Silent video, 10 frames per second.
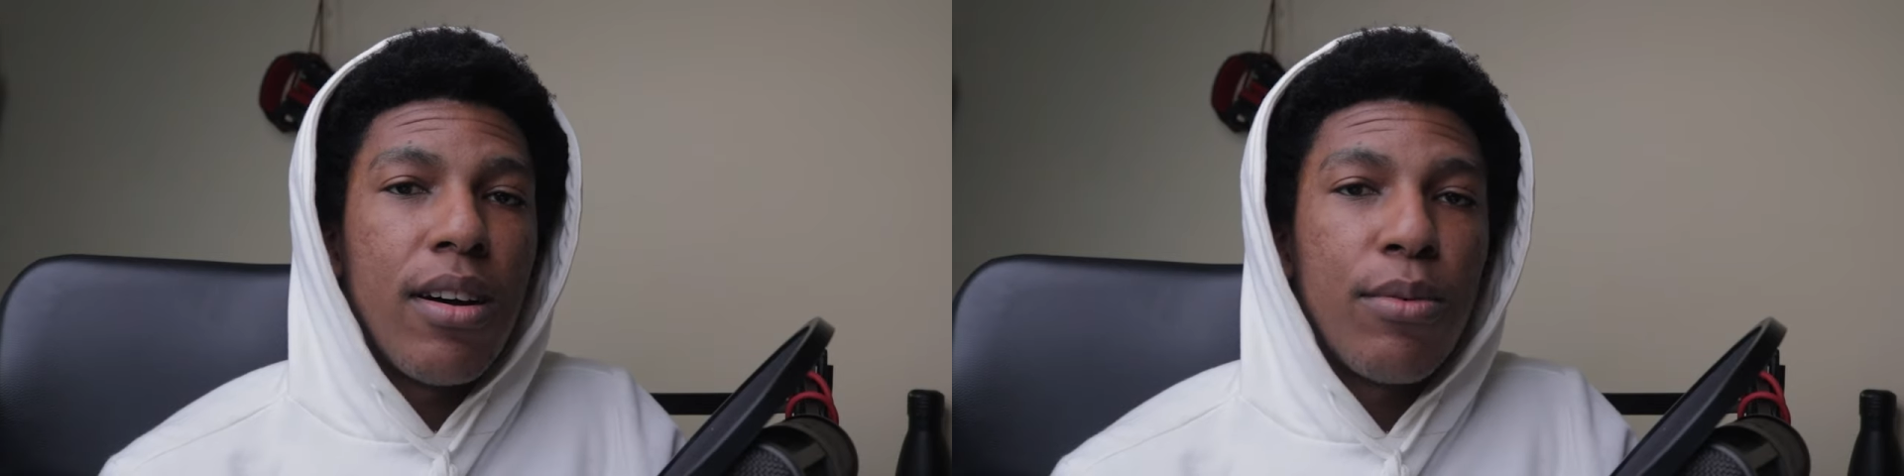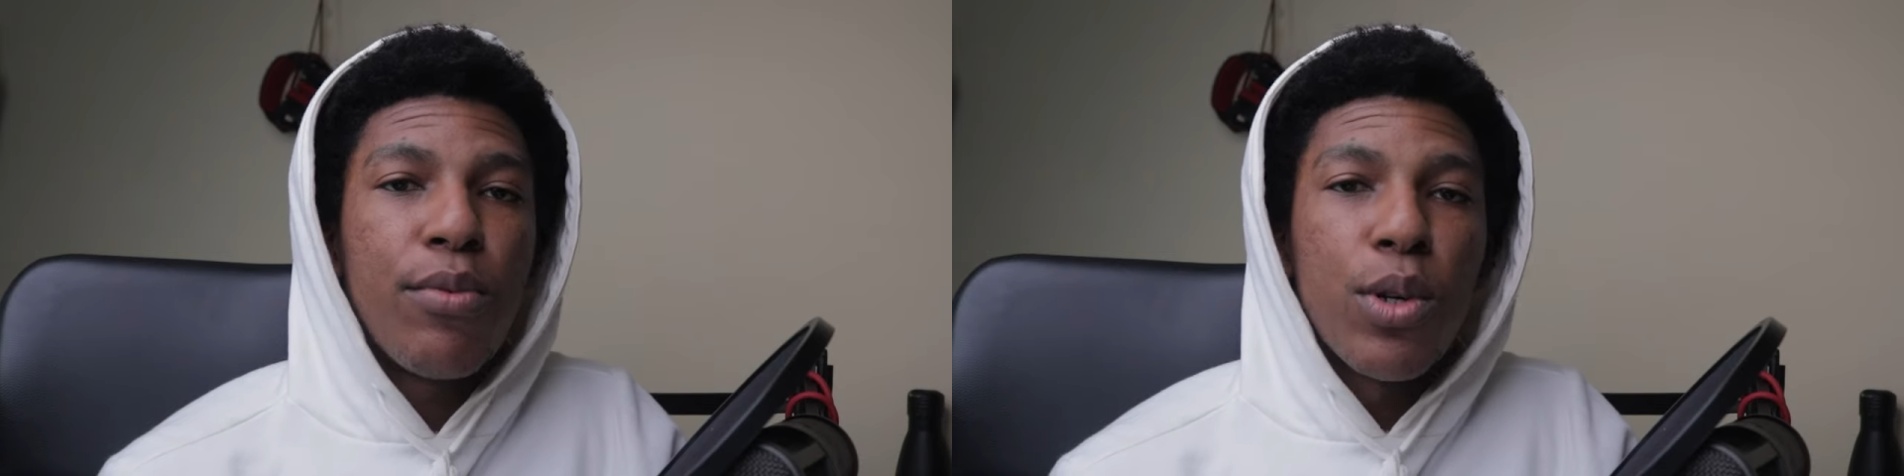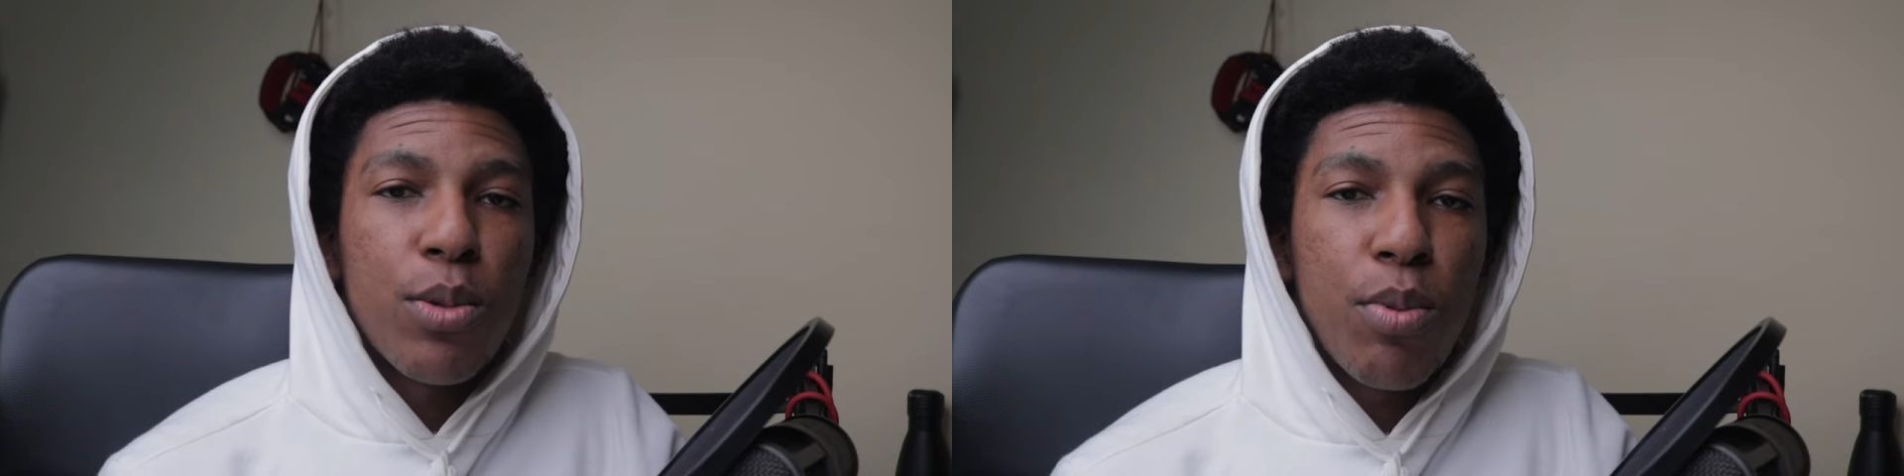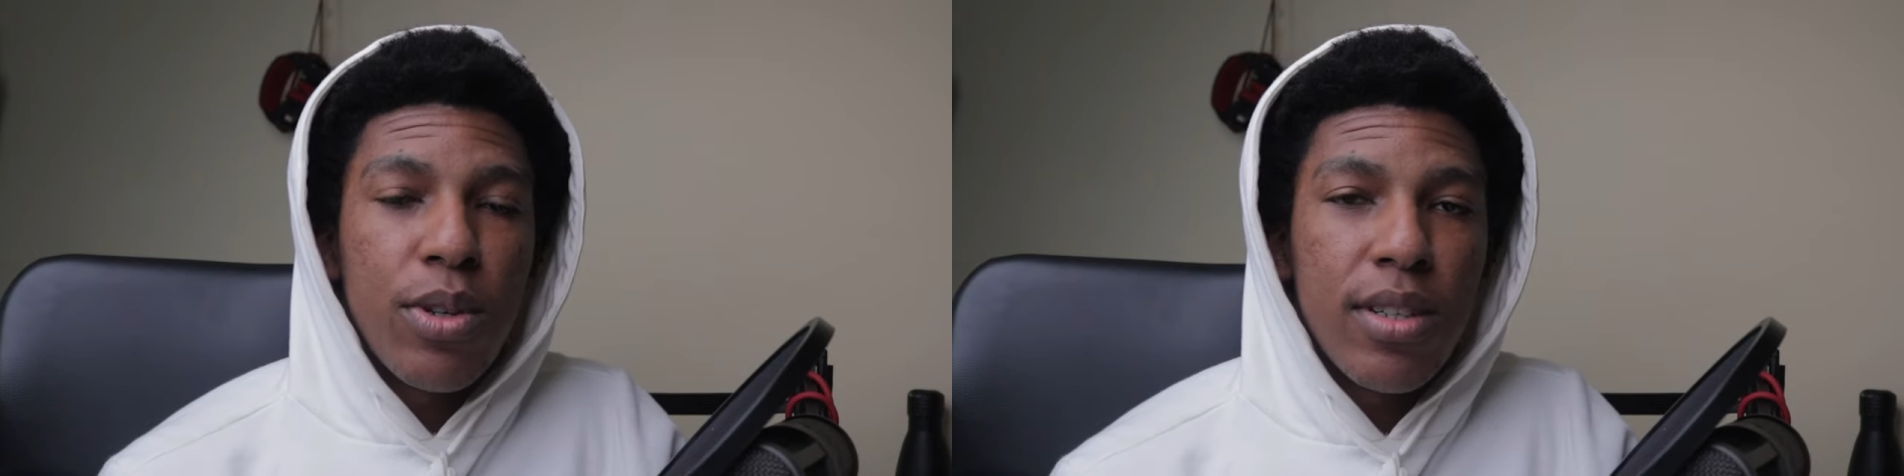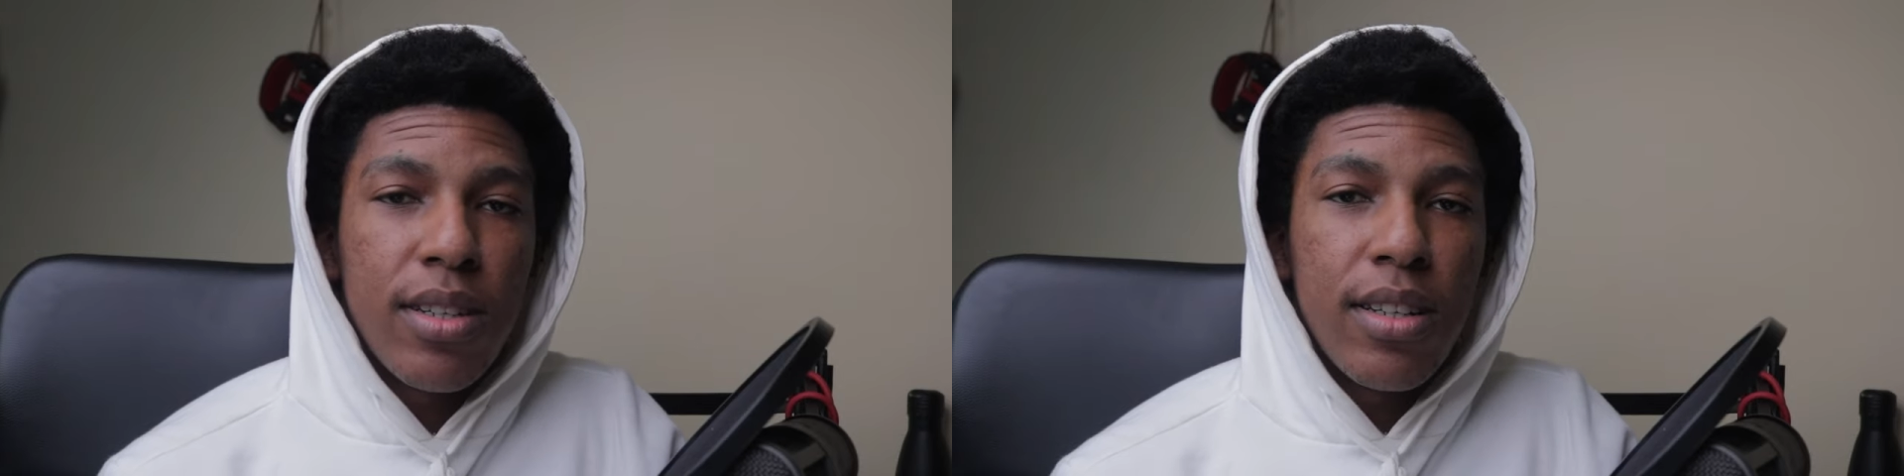first
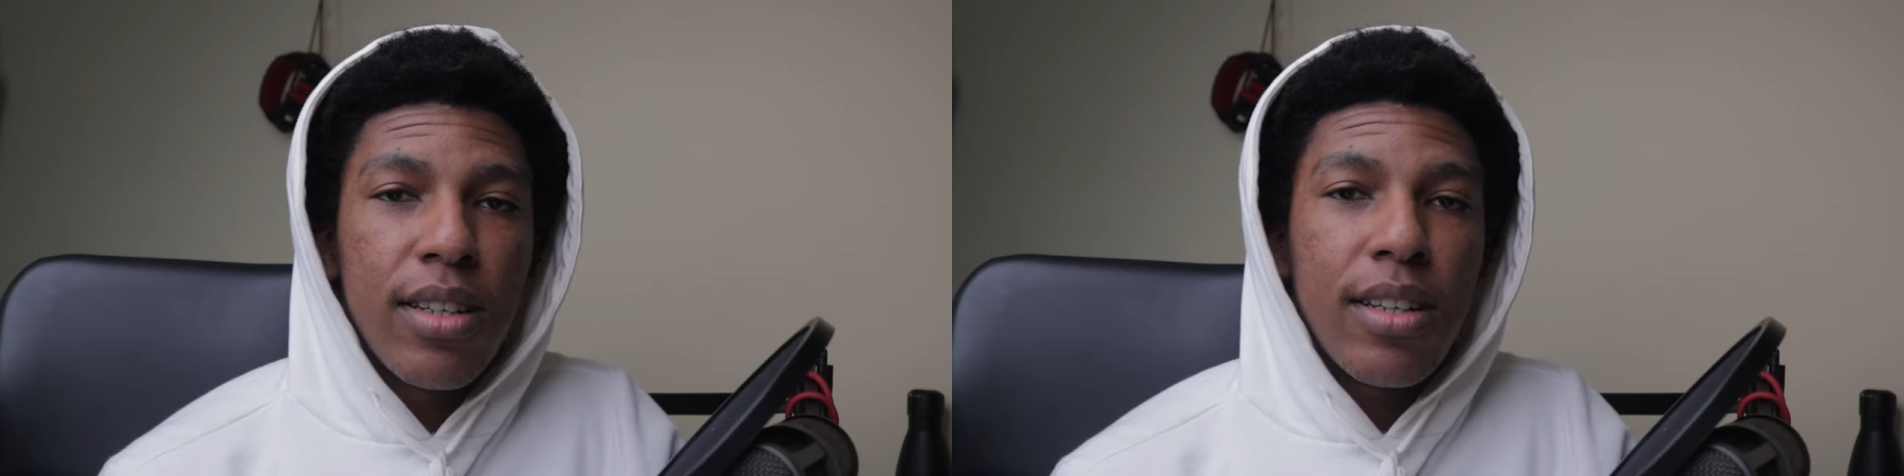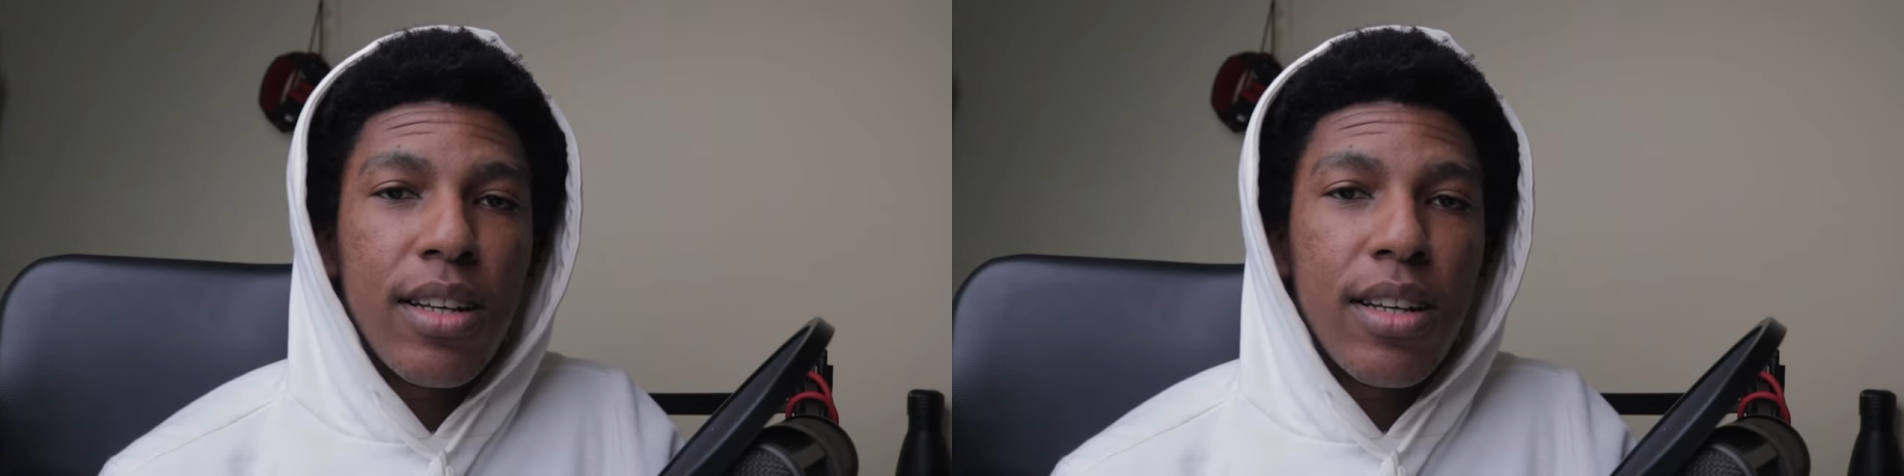person.